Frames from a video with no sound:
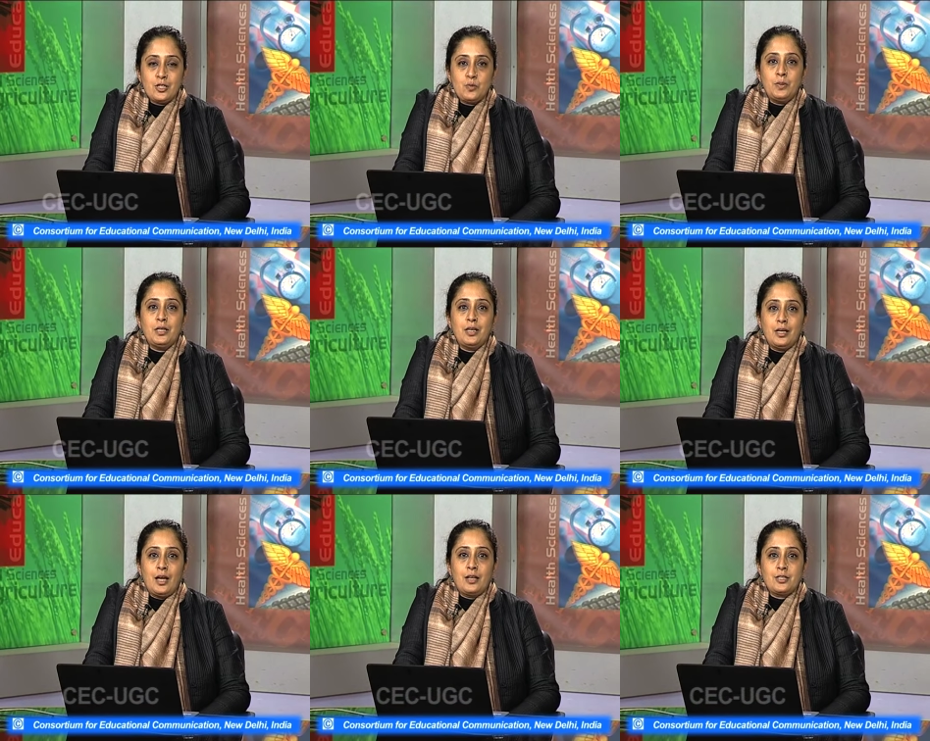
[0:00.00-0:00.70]
really
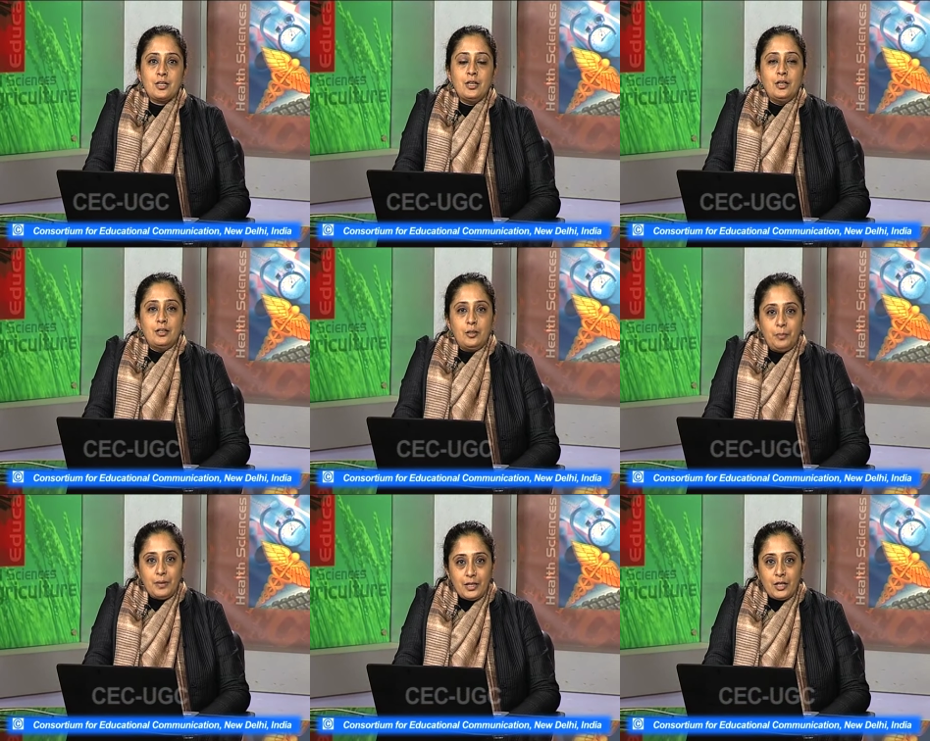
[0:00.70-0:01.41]
speaking, at
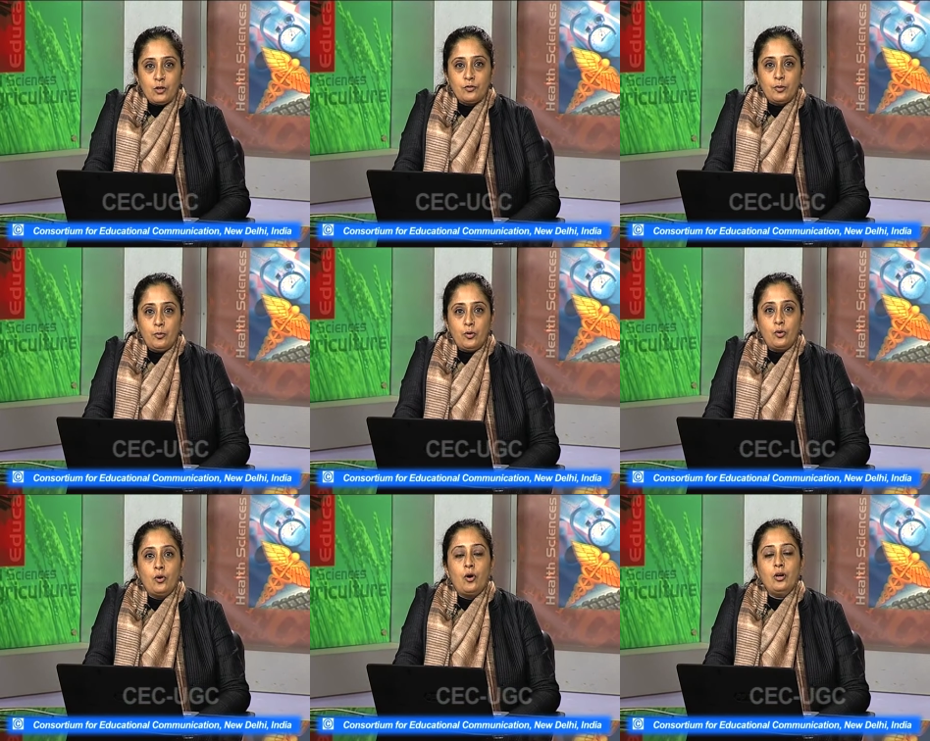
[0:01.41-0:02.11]
the beginning of the
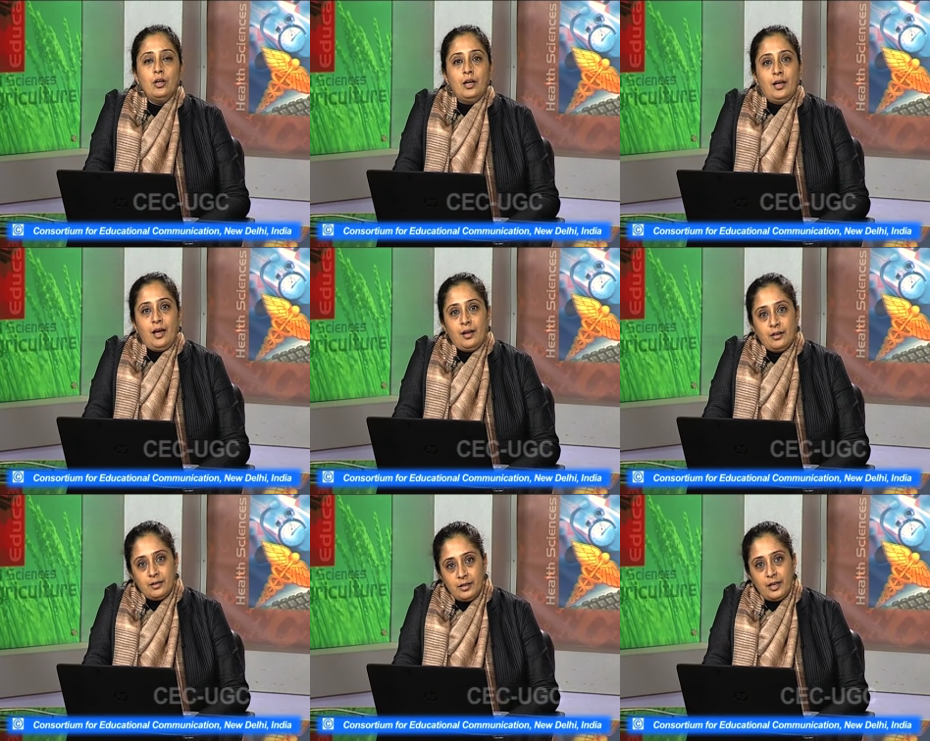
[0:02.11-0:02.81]
monologue,
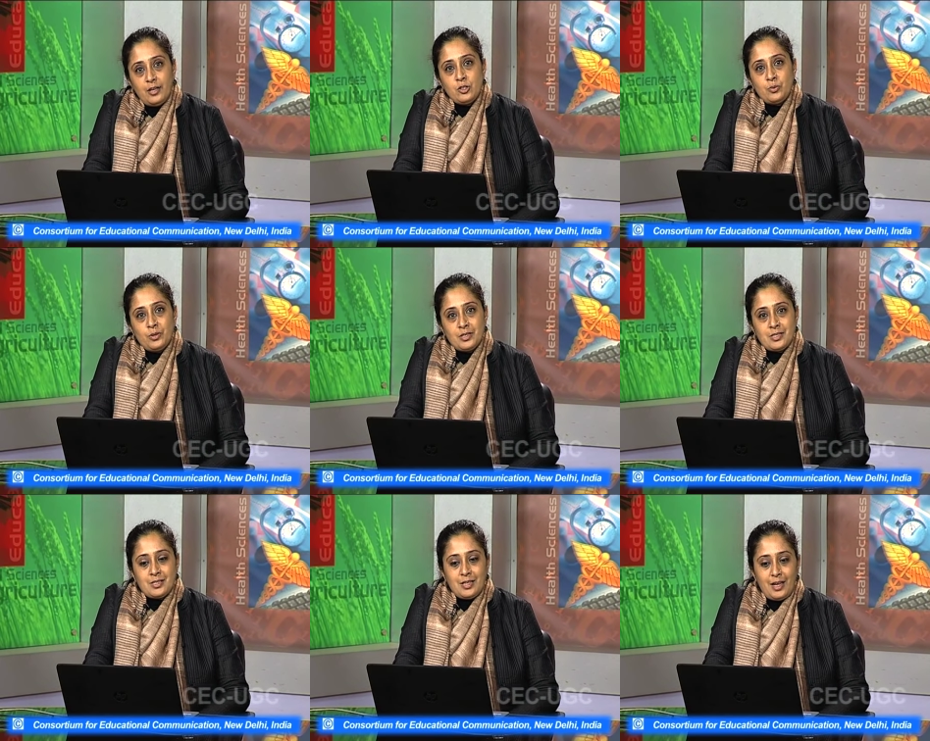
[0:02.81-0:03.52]
and again
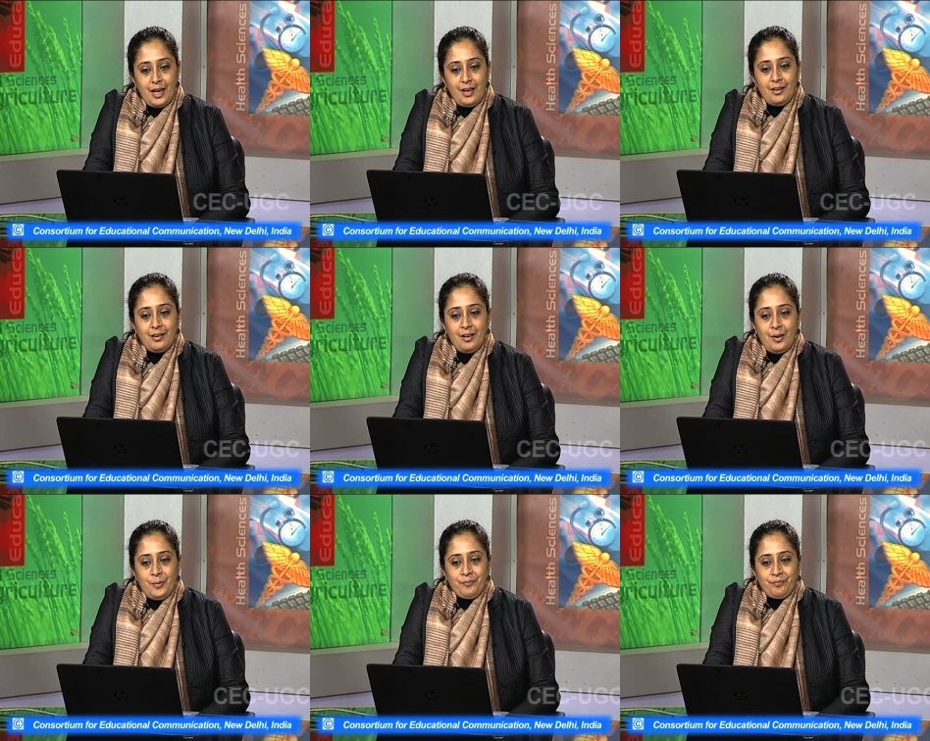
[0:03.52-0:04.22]
towards the end,